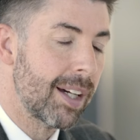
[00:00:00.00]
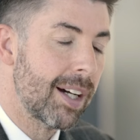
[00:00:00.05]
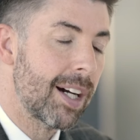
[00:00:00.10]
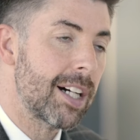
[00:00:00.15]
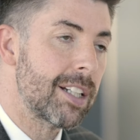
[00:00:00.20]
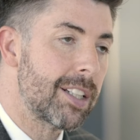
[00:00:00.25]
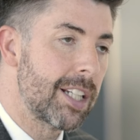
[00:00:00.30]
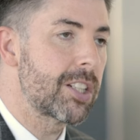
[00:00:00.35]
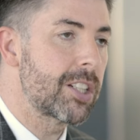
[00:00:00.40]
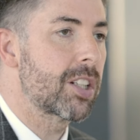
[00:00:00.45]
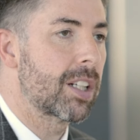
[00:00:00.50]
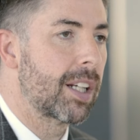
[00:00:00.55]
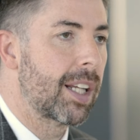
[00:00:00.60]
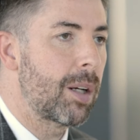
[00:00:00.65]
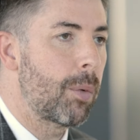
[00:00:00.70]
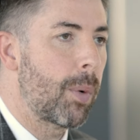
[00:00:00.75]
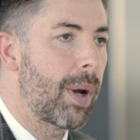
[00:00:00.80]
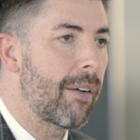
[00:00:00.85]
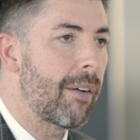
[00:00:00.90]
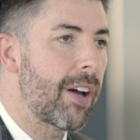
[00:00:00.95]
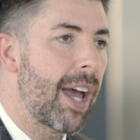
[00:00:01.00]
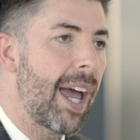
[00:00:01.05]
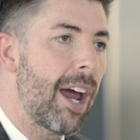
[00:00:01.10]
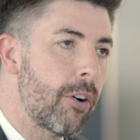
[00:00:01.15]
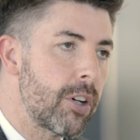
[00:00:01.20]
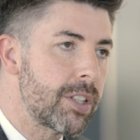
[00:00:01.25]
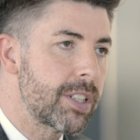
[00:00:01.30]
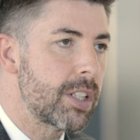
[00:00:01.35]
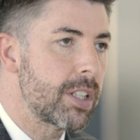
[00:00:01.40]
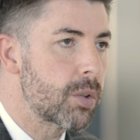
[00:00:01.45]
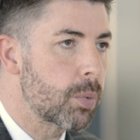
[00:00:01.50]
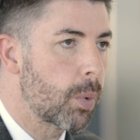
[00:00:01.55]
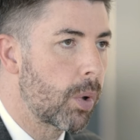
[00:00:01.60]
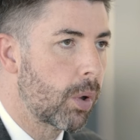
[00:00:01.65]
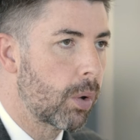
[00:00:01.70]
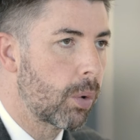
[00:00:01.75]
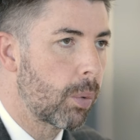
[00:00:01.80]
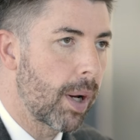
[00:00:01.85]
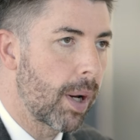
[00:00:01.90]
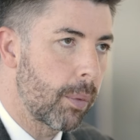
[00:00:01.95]
Additionally, we have a heritage
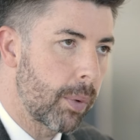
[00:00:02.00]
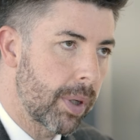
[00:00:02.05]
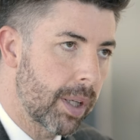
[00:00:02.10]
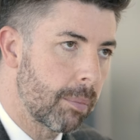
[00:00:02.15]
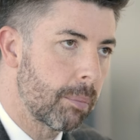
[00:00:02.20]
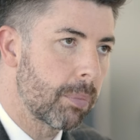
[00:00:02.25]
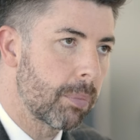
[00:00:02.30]
wall where we can